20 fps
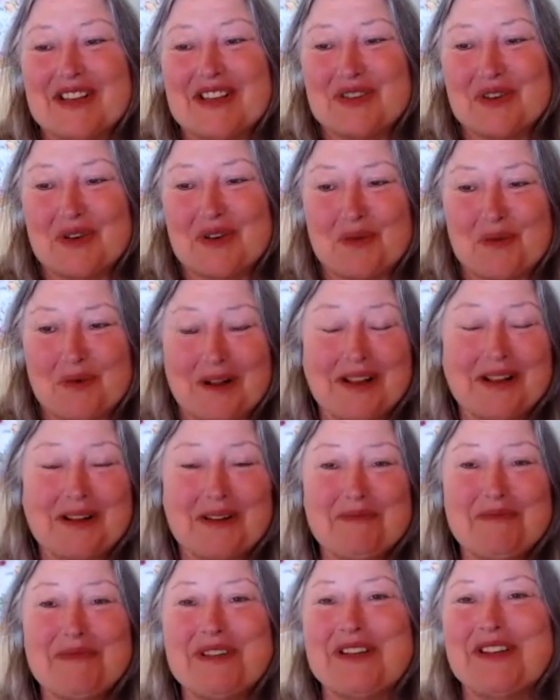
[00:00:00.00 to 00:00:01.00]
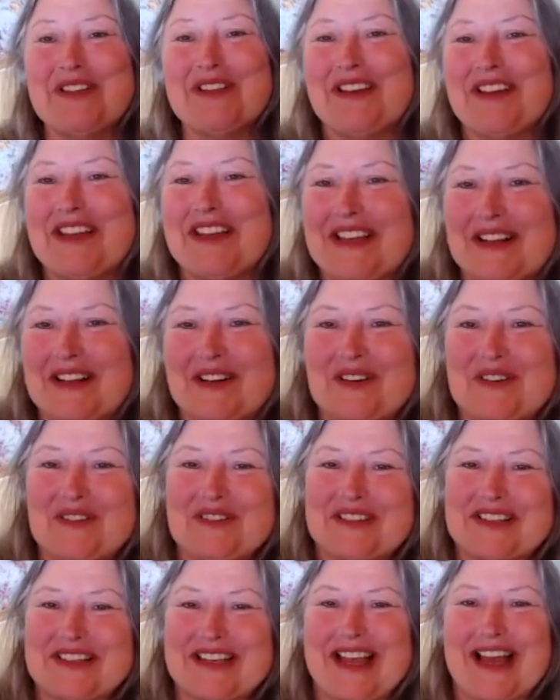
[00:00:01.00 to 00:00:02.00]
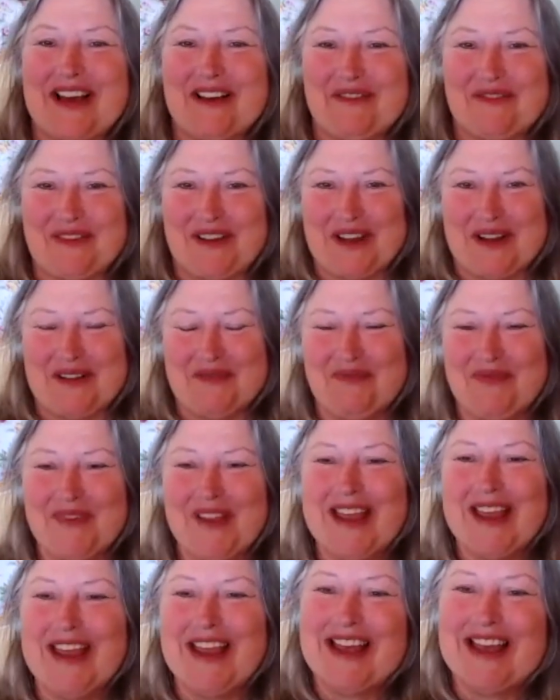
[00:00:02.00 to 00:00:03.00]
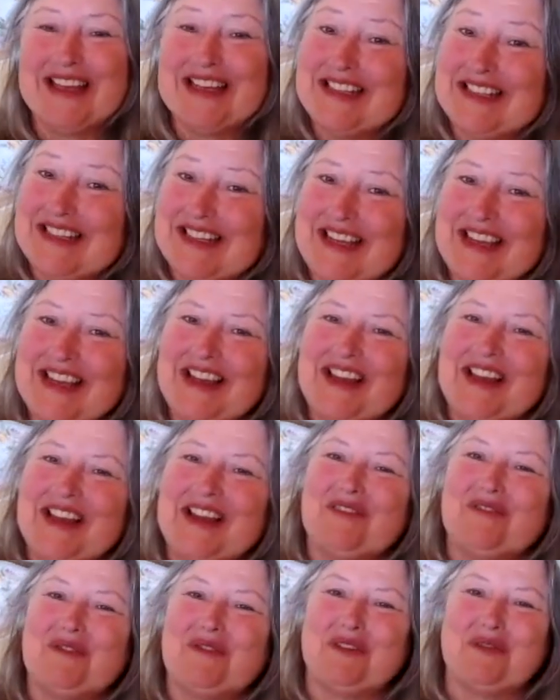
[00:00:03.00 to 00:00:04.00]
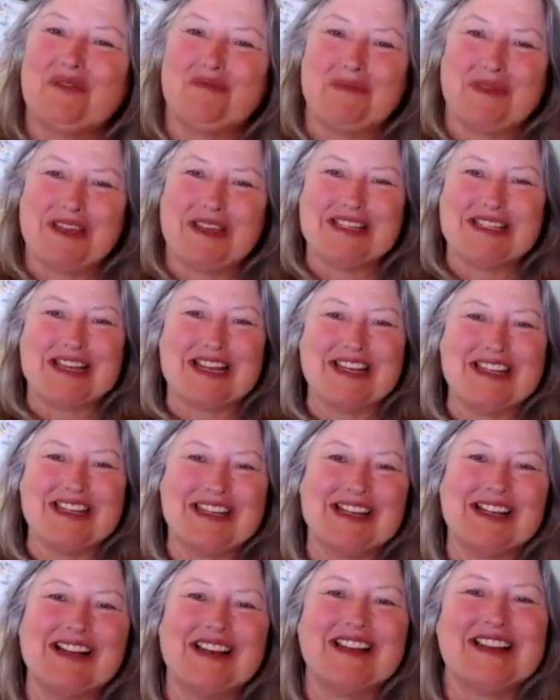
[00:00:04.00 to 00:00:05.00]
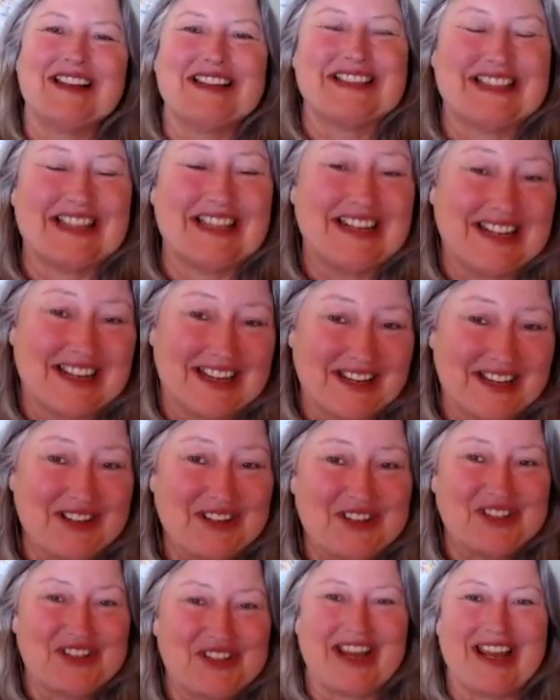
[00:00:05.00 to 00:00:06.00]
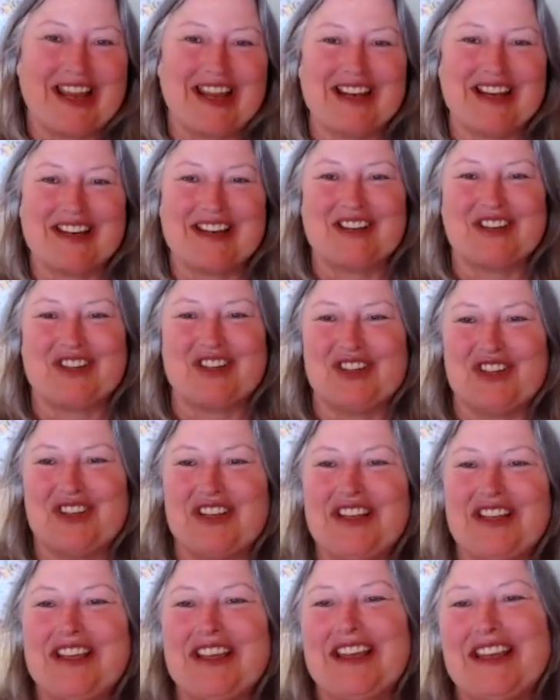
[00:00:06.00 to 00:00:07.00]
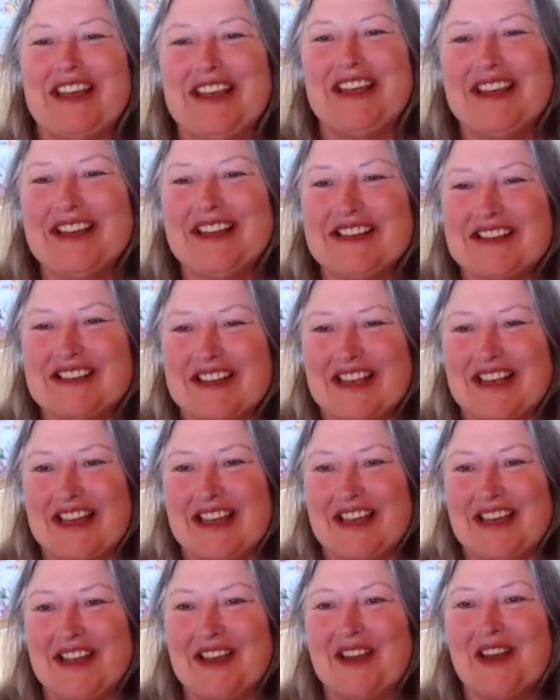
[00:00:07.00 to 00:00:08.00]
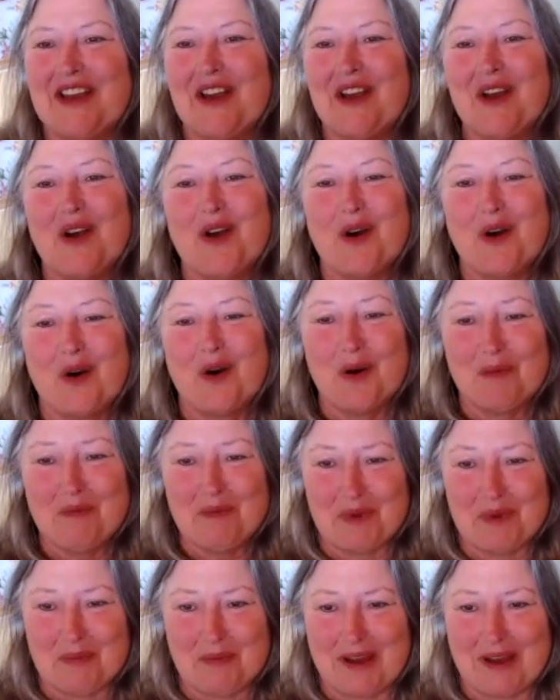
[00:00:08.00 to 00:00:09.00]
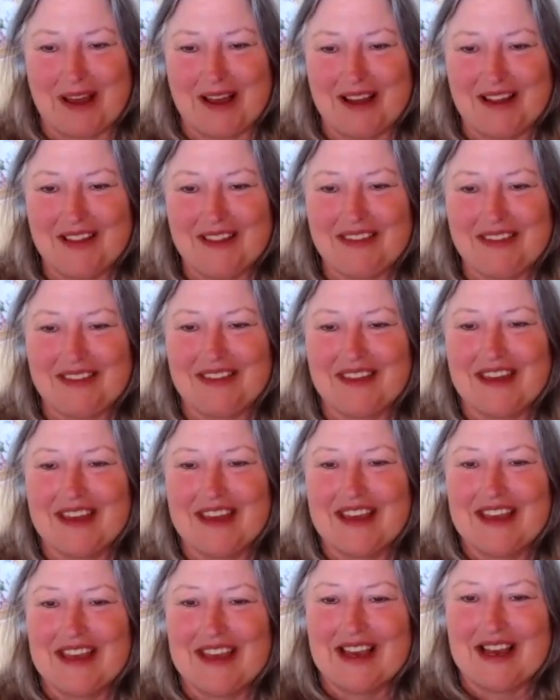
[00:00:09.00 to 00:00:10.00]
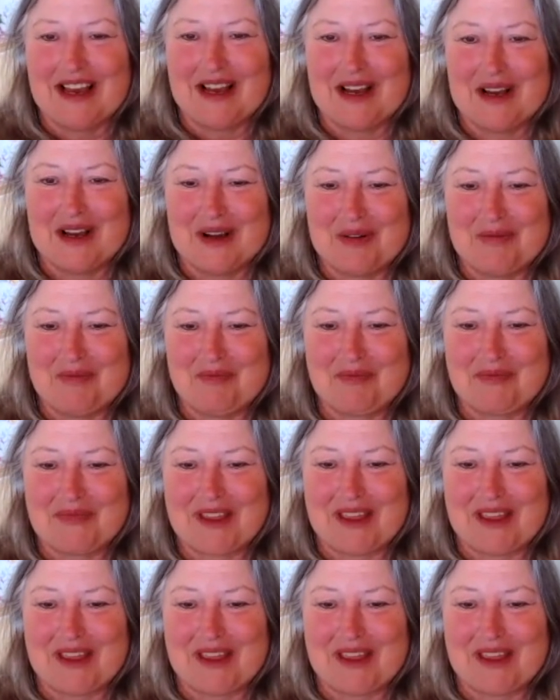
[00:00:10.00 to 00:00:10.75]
So, welcome to the Healers Cafe. And today I have with me Danielle Zinaich, and she is a homeopath um,